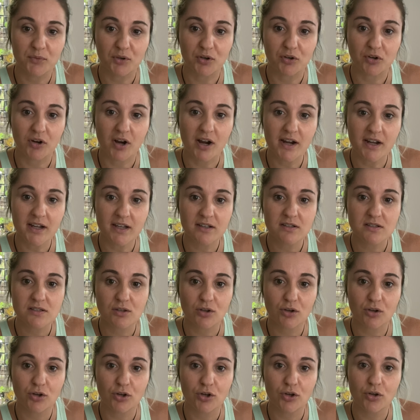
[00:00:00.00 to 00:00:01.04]
All right,
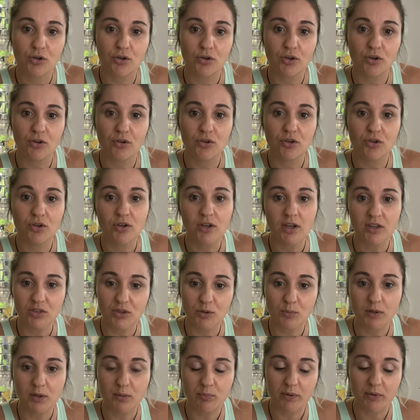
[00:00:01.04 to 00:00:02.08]
so you get the
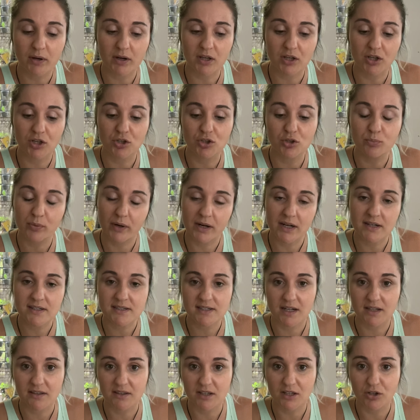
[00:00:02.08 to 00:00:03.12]
big brekkie, you break
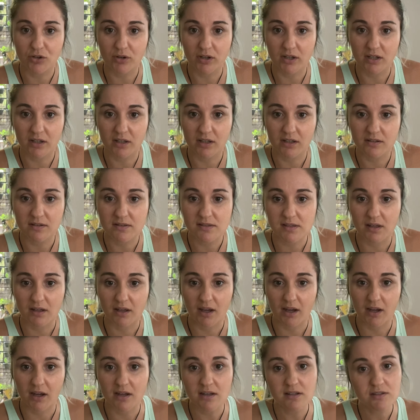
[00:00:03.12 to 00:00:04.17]
down the ingredients.
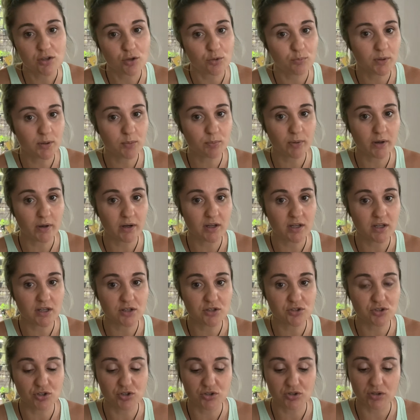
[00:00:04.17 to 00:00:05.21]
Okay, so big
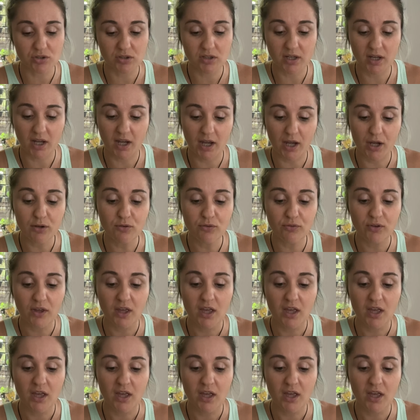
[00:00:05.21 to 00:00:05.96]
brekkies usually have